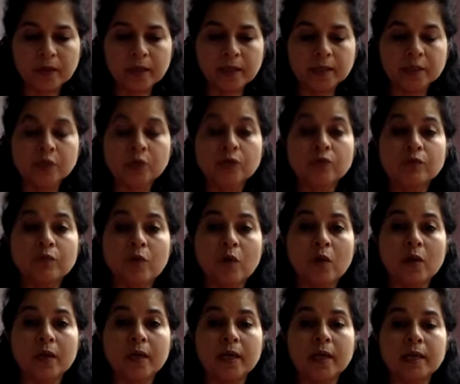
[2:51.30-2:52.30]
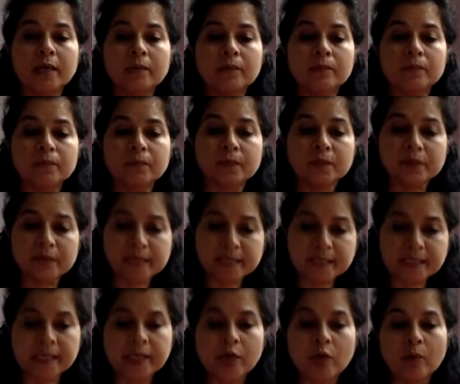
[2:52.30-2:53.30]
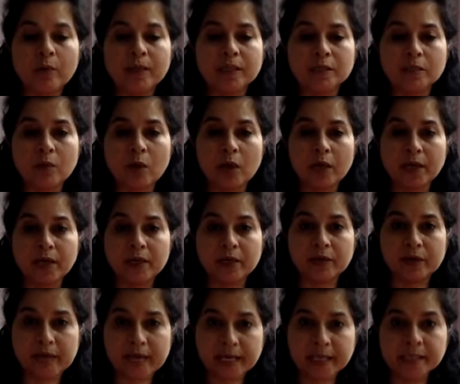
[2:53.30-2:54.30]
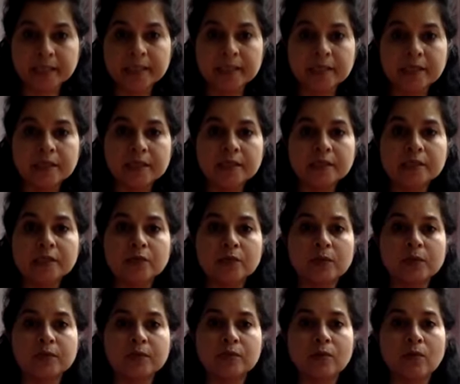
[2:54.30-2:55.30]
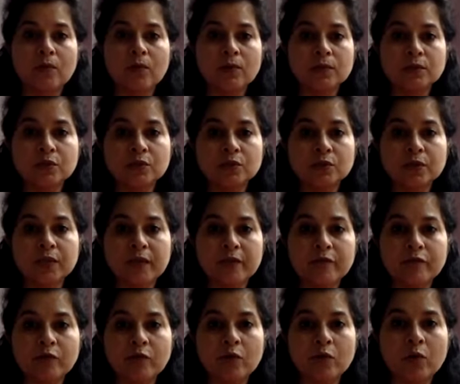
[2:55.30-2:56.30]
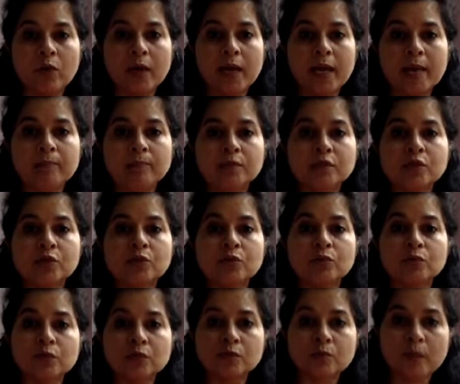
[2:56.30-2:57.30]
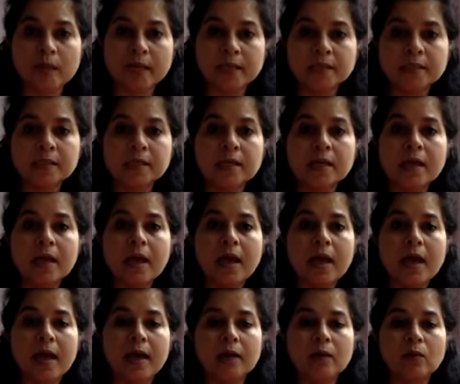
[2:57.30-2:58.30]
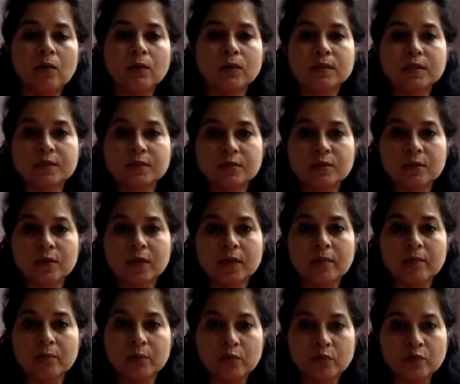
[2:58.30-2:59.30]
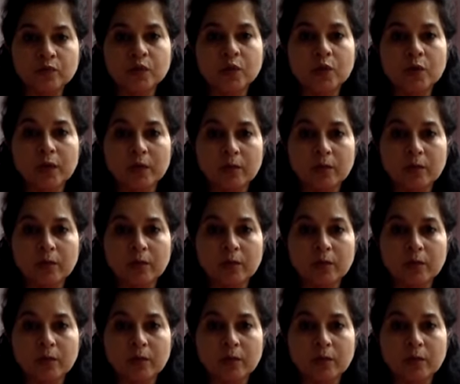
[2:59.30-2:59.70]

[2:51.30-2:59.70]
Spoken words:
It's good for increasing your metabolic rate, so it also therefore helps to lose weight and also improves your